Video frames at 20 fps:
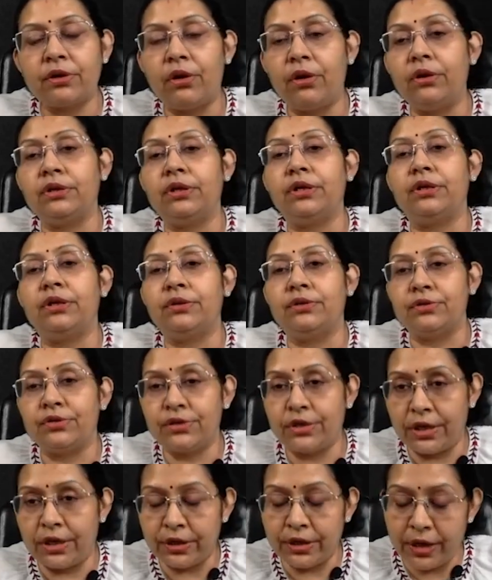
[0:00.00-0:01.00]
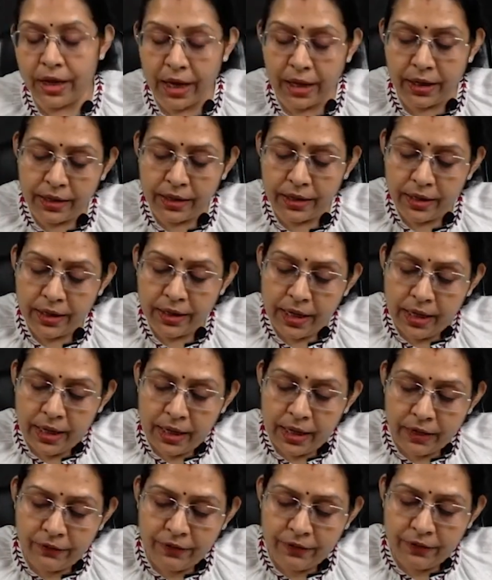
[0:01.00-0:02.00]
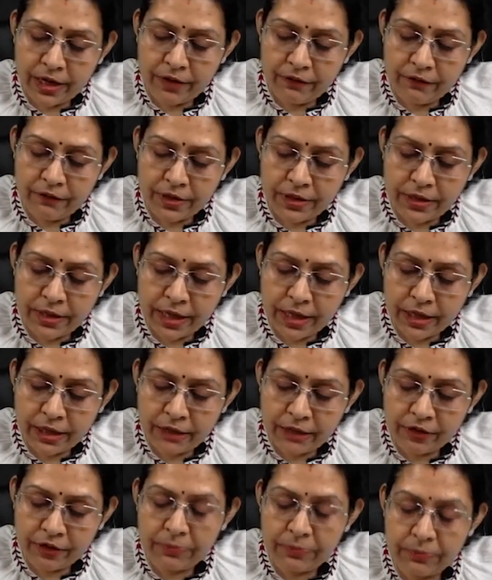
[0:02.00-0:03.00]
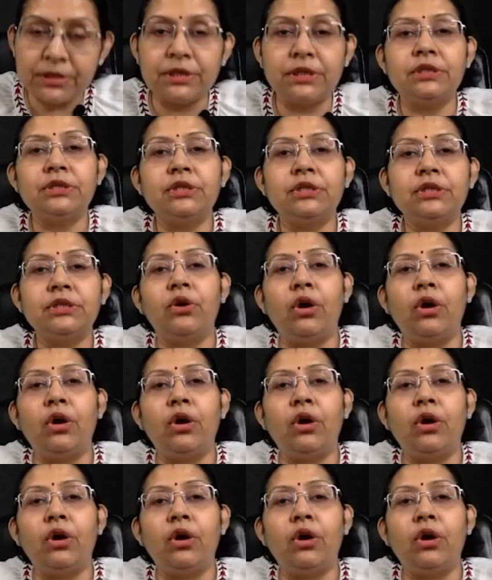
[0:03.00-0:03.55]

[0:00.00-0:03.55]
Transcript: or the standard error, and we are having the 95%